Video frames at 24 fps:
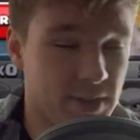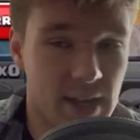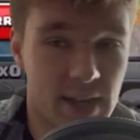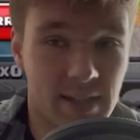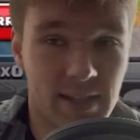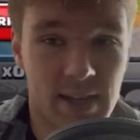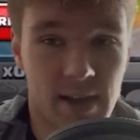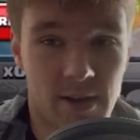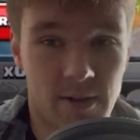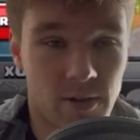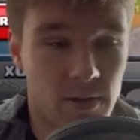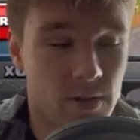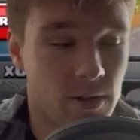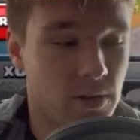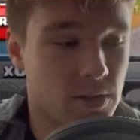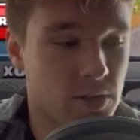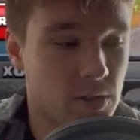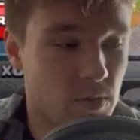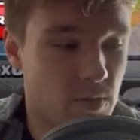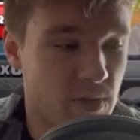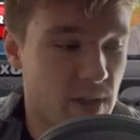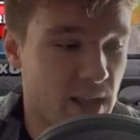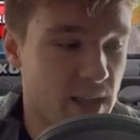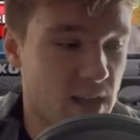that town hall
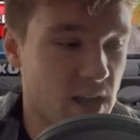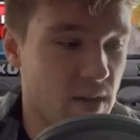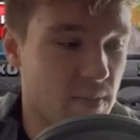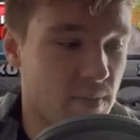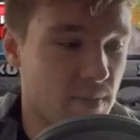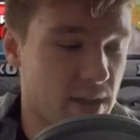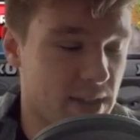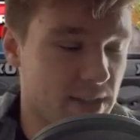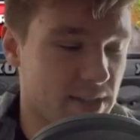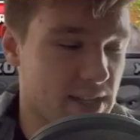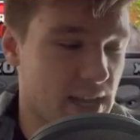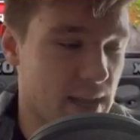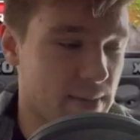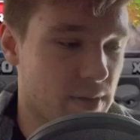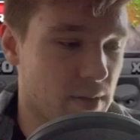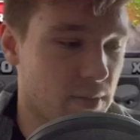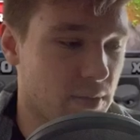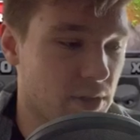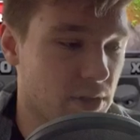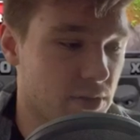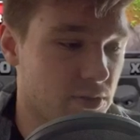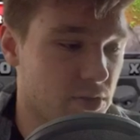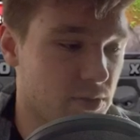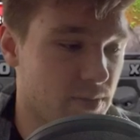to wake up by the time your
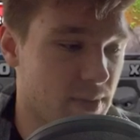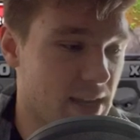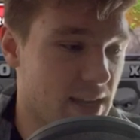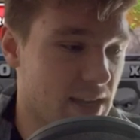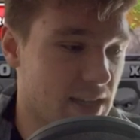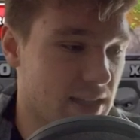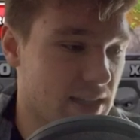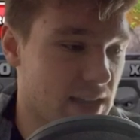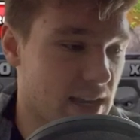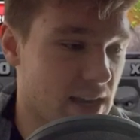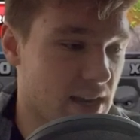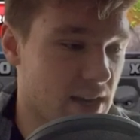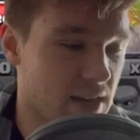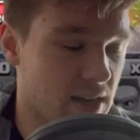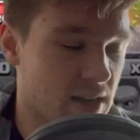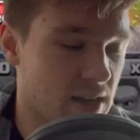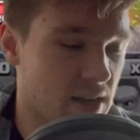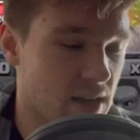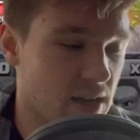balloons make it there.